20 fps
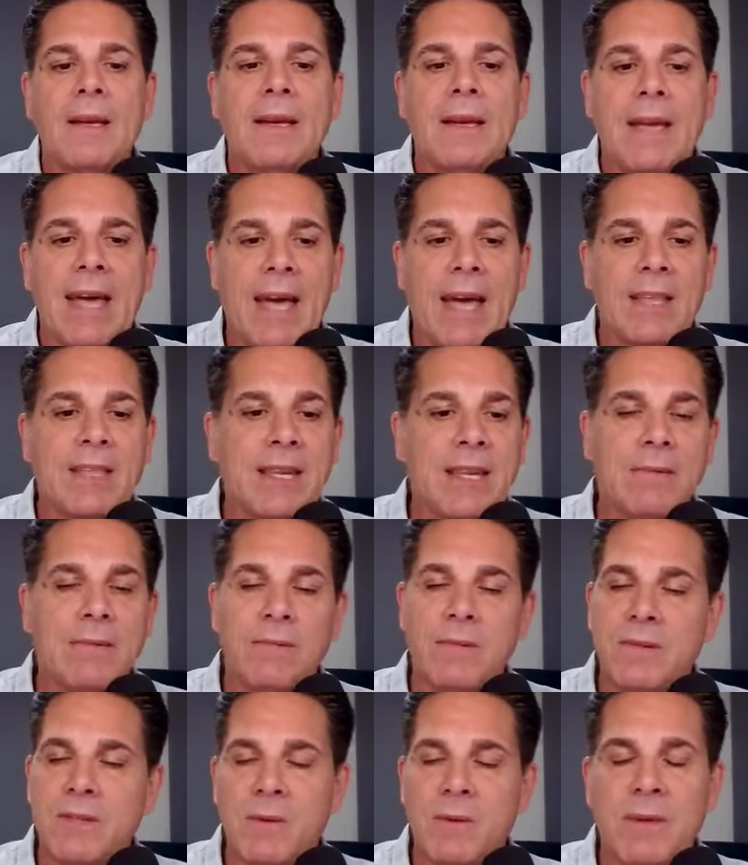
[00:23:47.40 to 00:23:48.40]
Anthony,
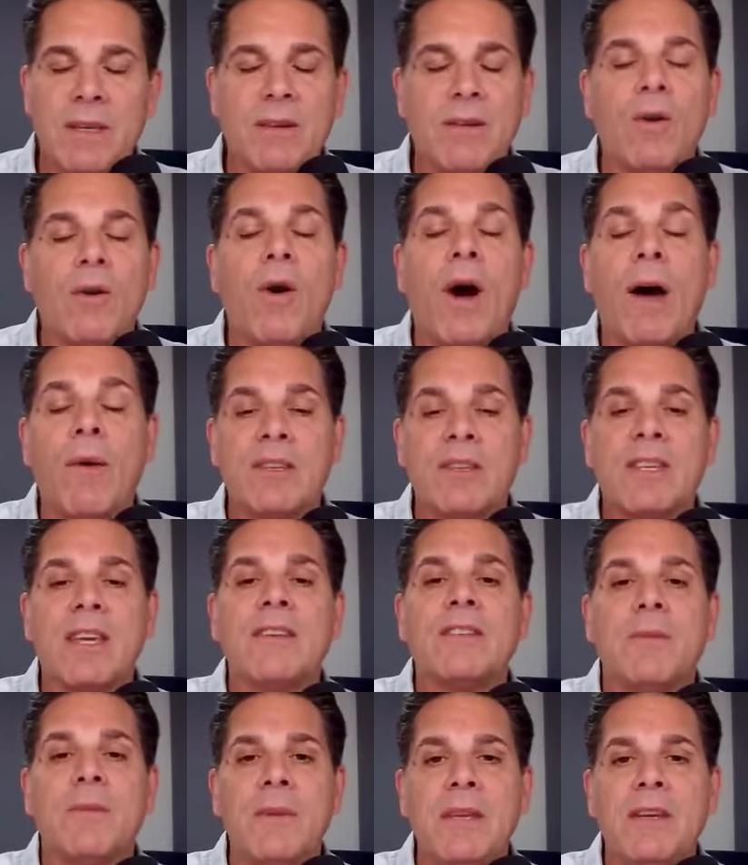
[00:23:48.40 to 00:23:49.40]
to
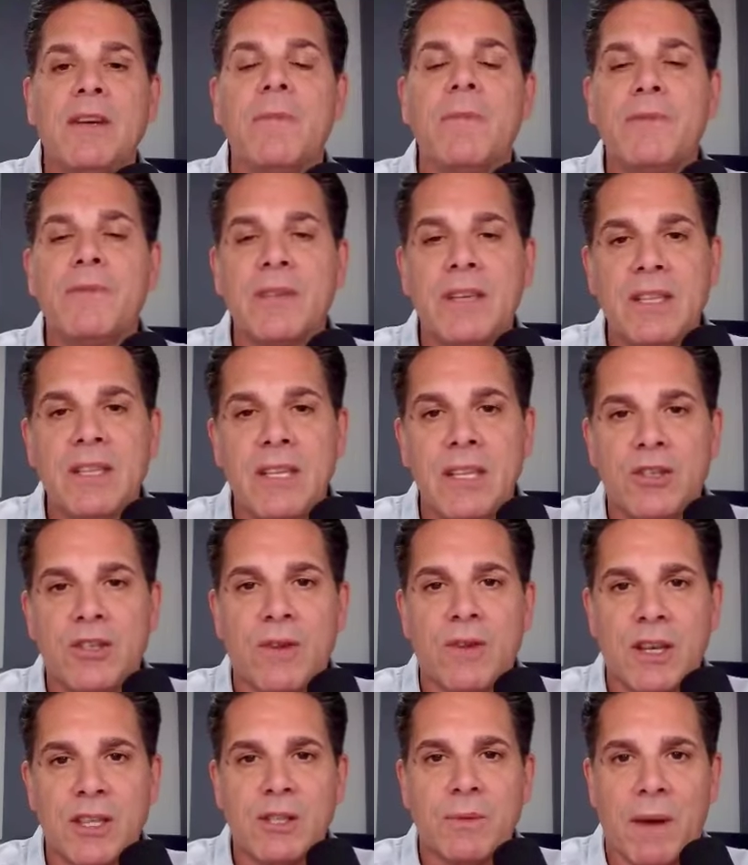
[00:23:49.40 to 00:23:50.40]
be completely
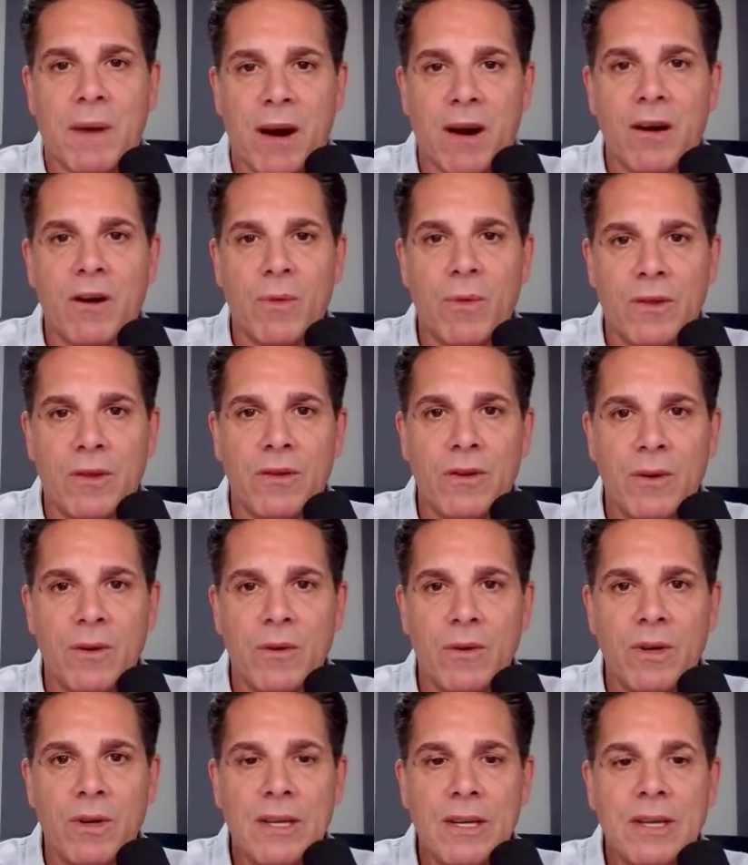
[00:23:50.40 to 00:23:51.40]
transparent with
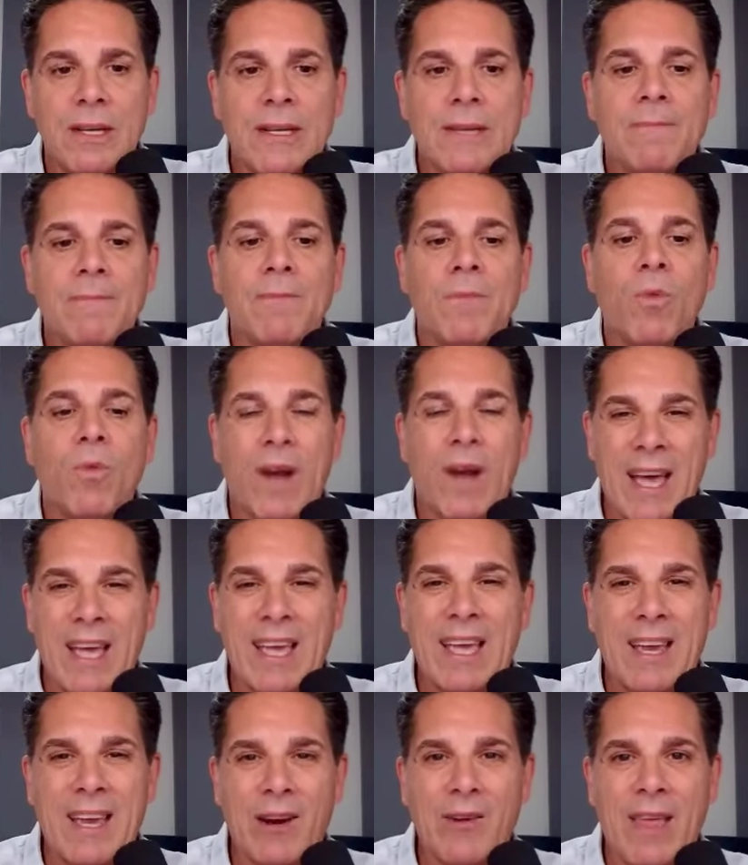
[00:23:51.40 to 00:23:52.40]
you, when I
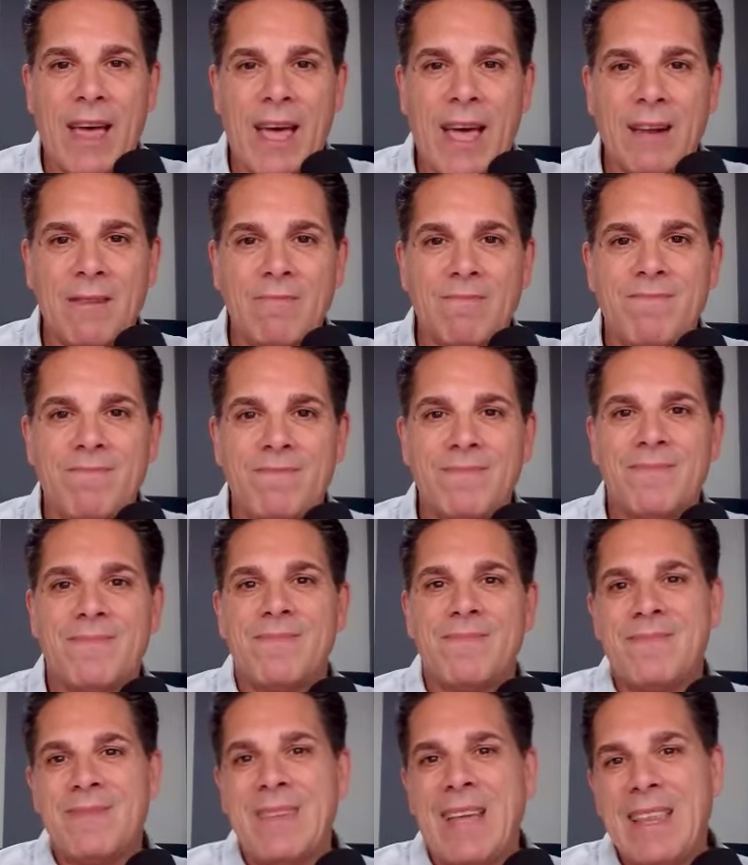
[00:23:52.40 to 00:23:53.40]
hear that,
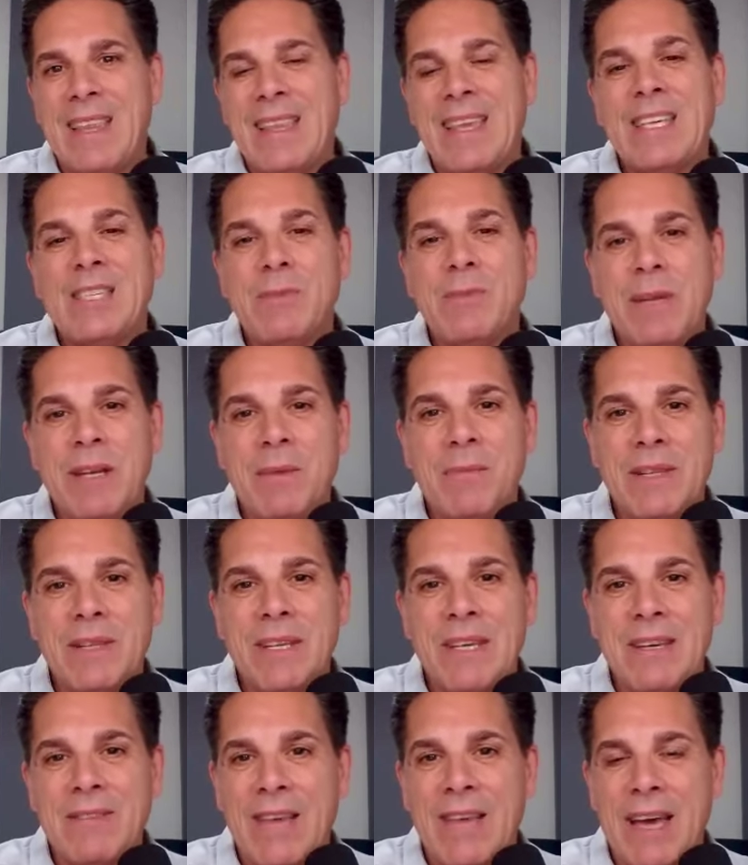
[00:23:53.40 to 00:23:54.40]
it leads me to
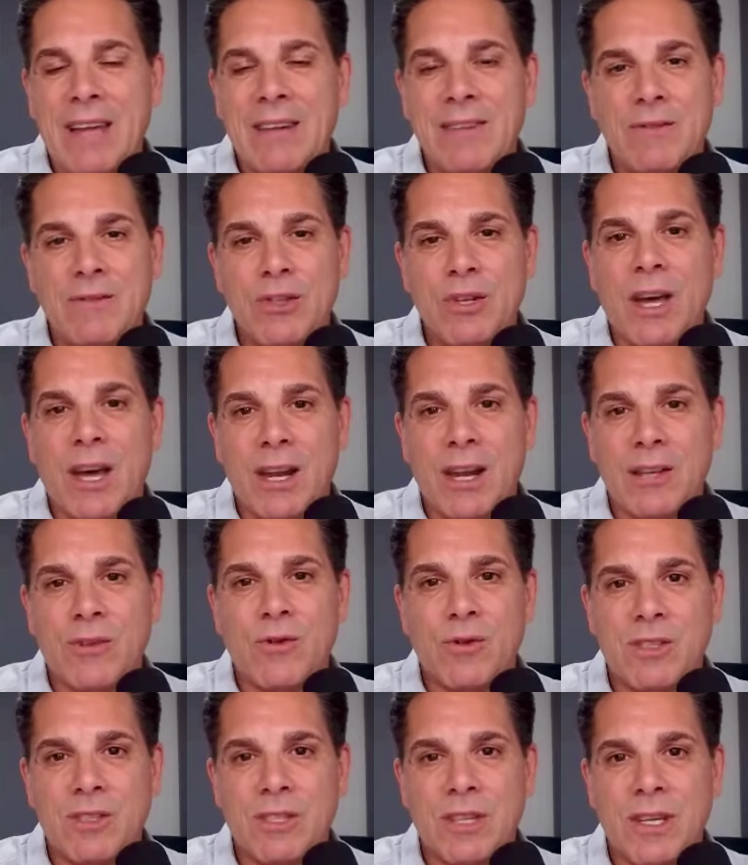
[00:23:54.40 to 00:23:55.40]
believe that you're not
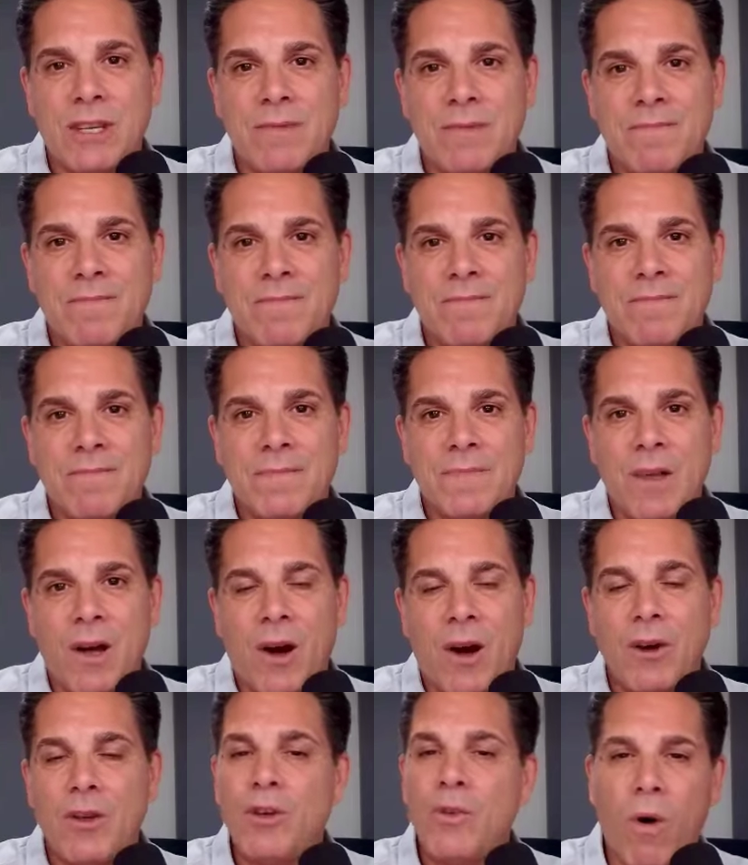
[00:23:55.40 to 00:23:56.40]
interested.
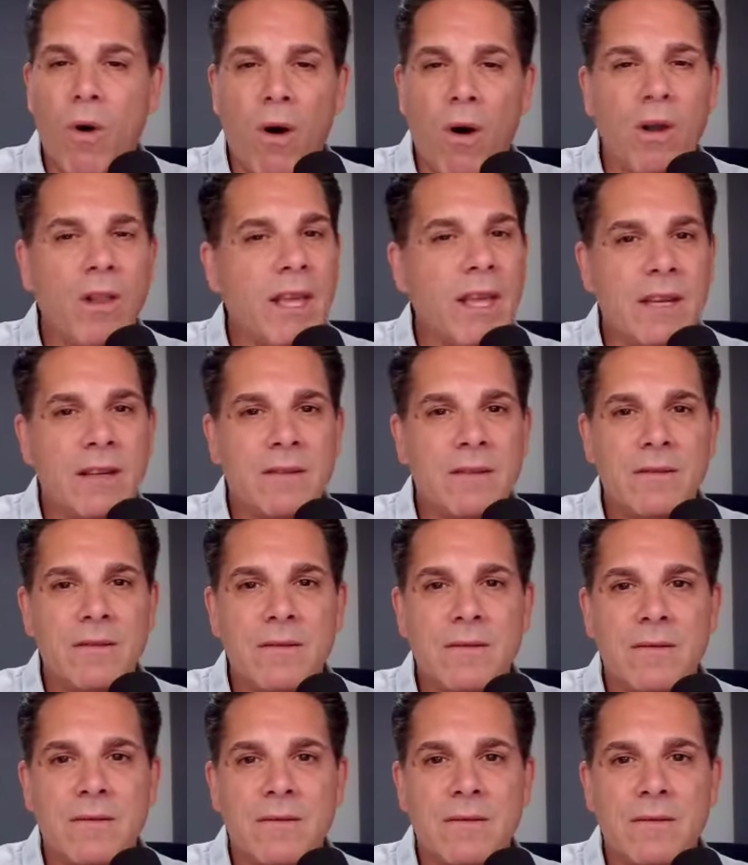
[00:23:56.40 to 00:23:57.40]
Are you all in?
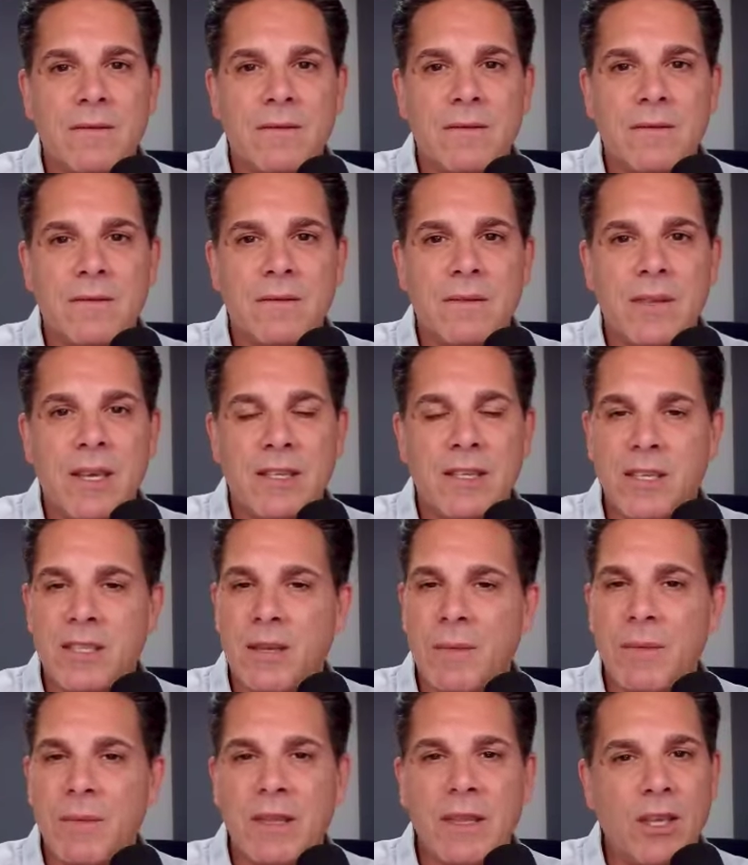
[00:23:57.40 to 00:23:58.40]
Is this
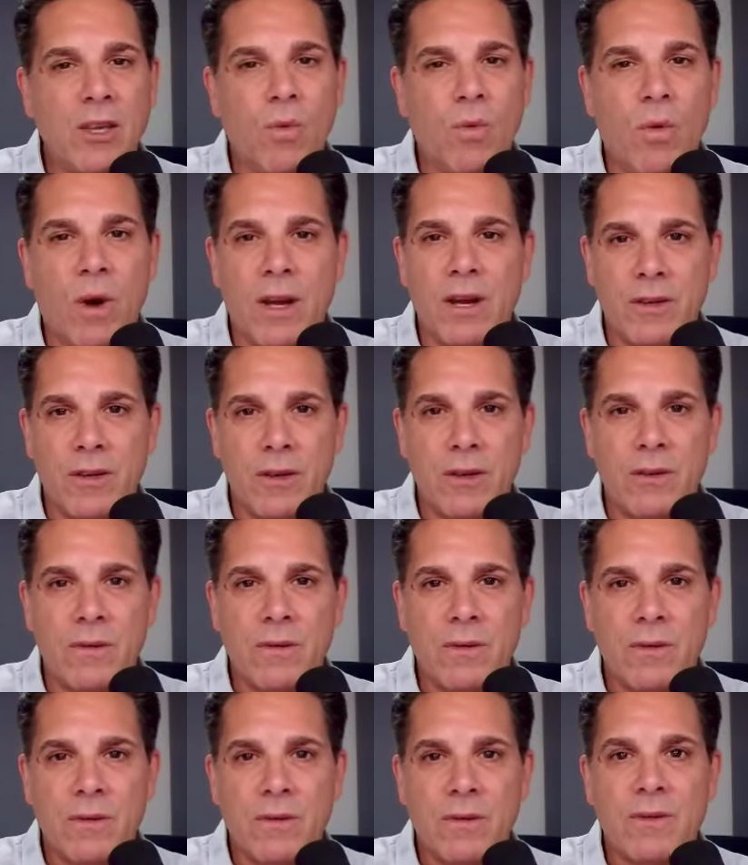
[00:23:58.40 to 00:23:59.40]
something that you want to do?
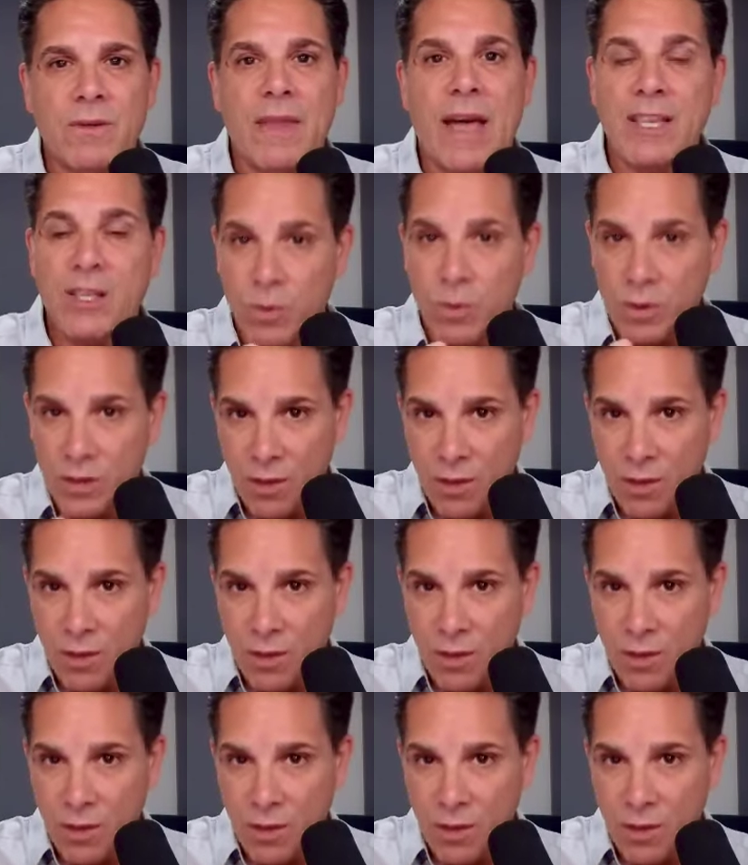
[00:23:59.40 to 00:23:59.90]
That's when you